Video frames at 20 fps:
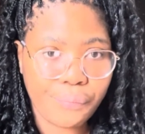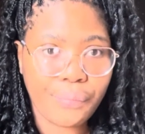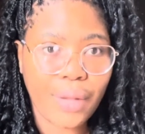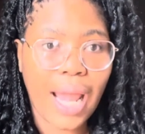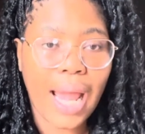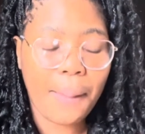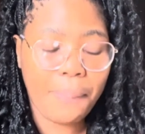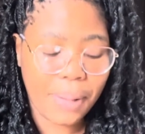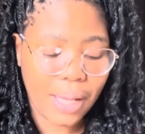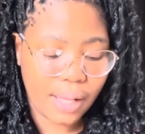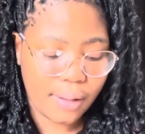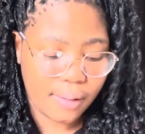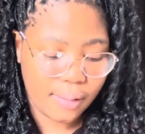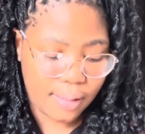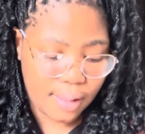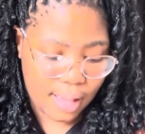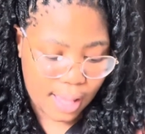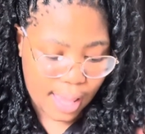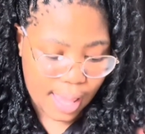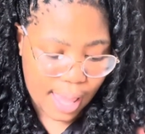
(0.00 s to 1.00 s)

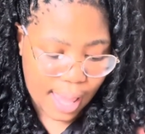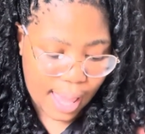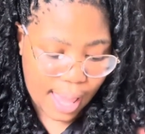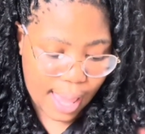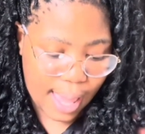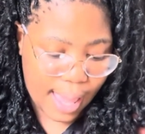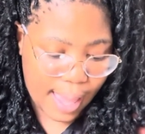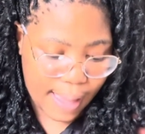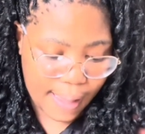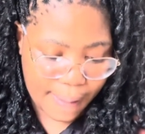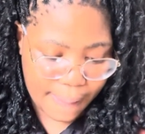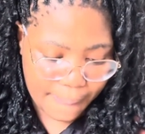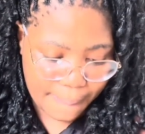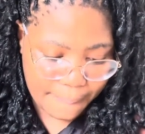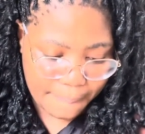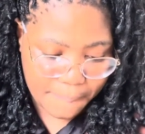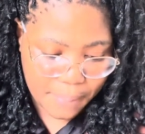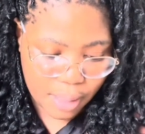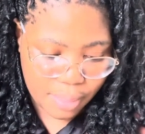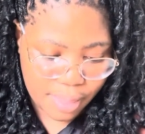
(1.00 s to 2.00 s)
appeal.
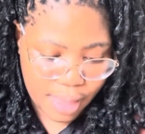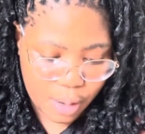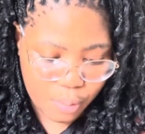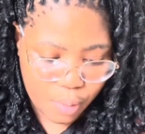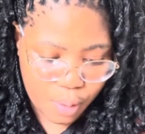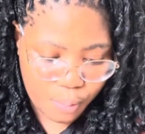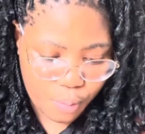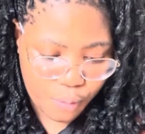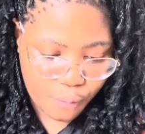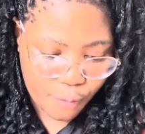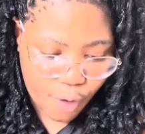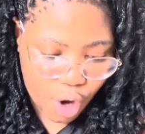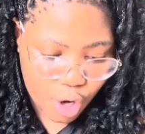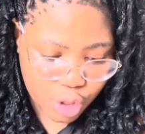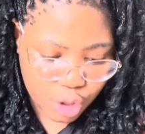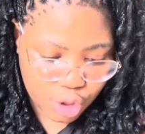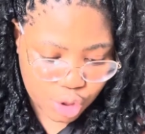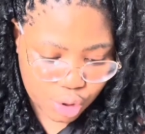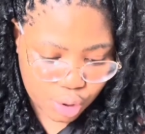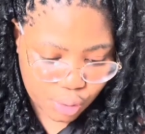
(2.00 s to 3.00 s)
Then we move
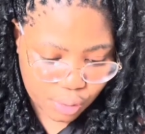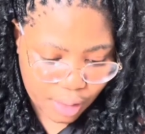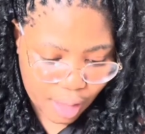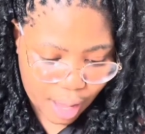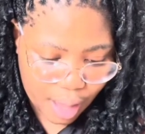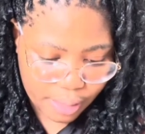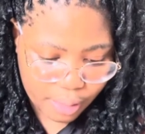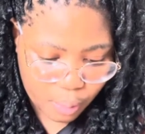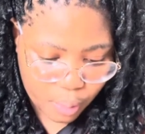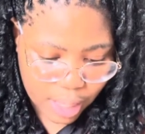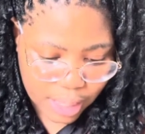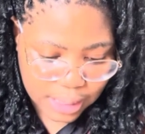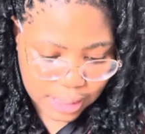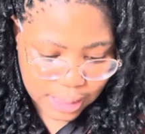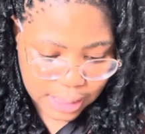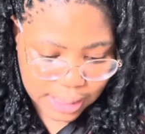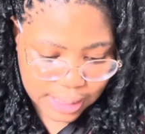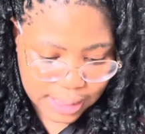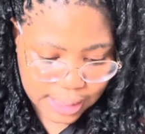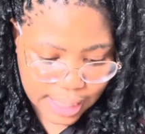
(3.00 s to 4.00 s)
on to the other
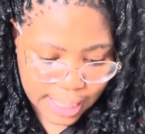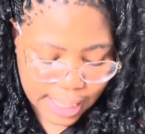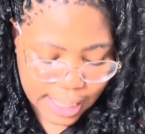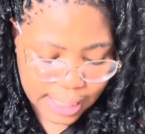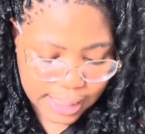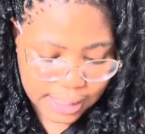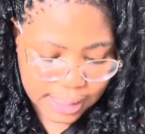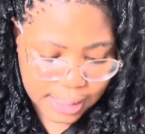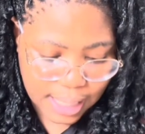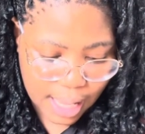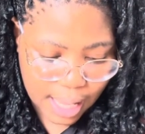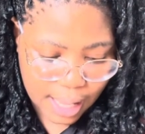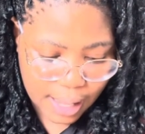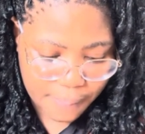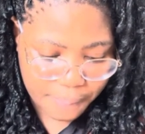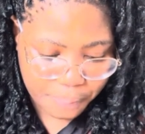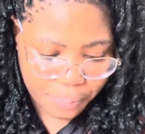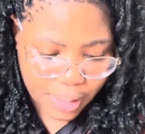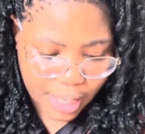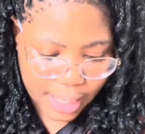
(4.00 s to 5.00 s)
ones. It says
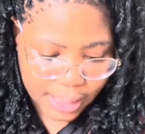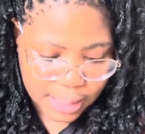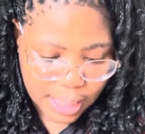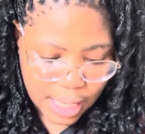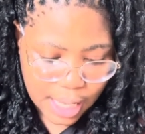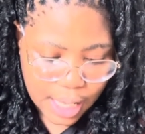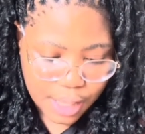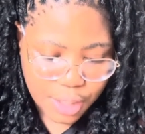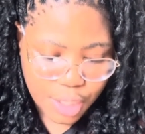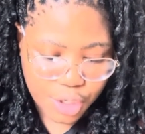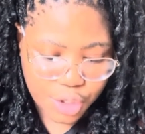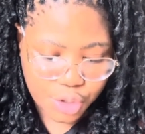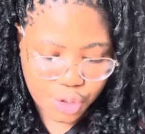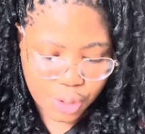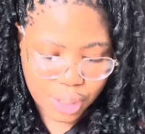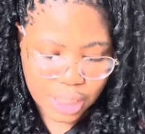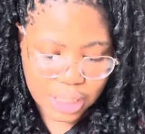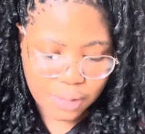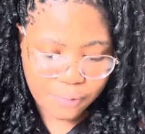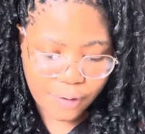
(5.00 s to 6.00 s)
that the
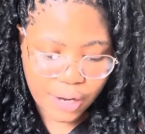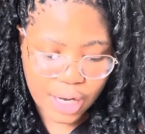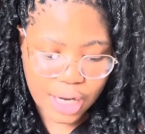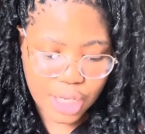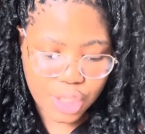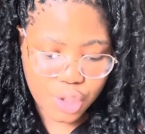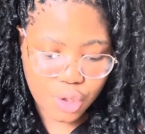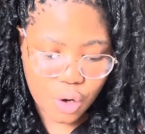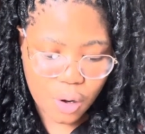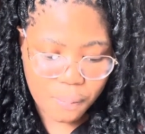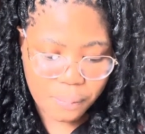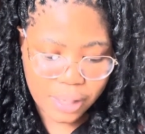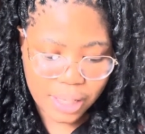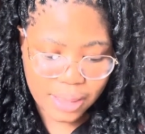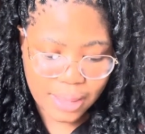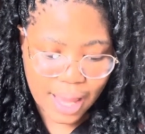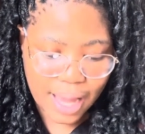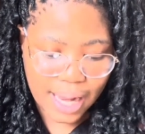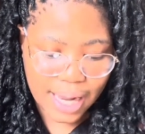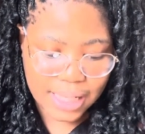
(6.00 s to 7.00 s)
student's failure to
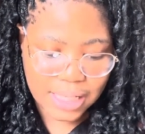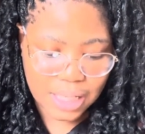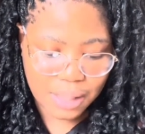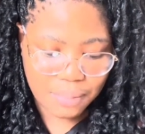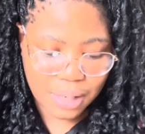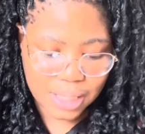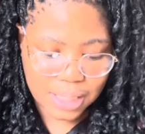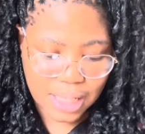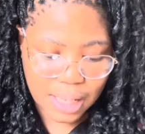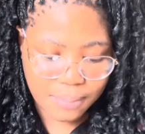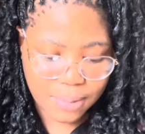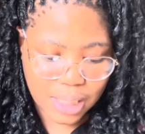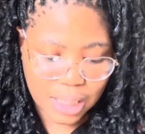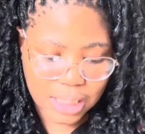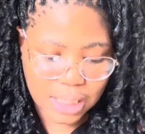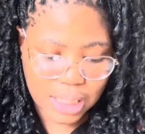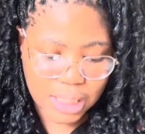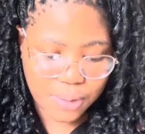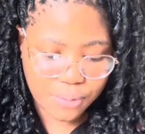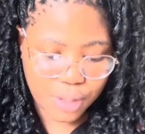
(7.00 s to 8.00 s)
complete the academic term
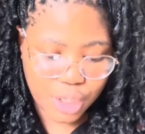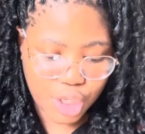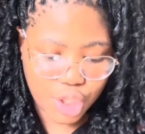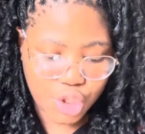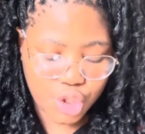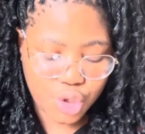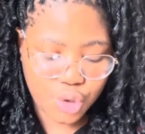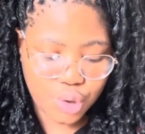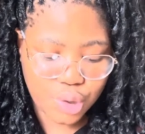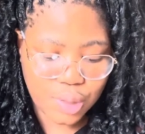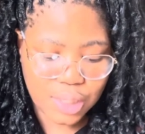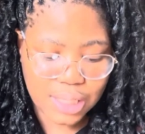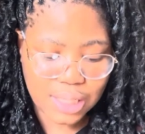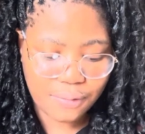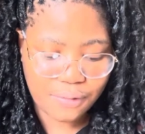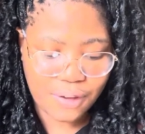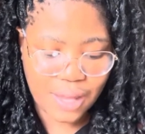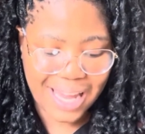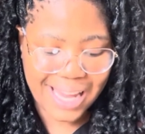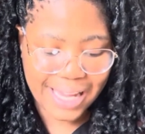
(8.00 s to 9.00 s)
successfully is due to
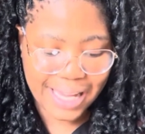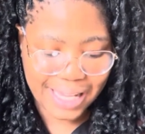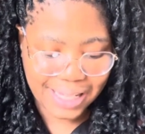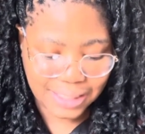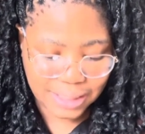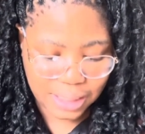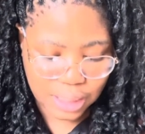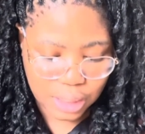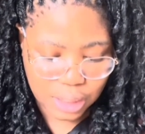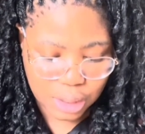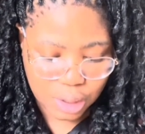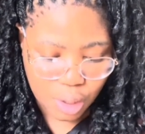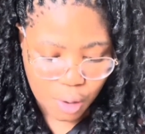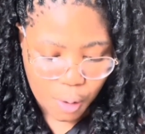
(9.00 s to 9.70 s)
severe illness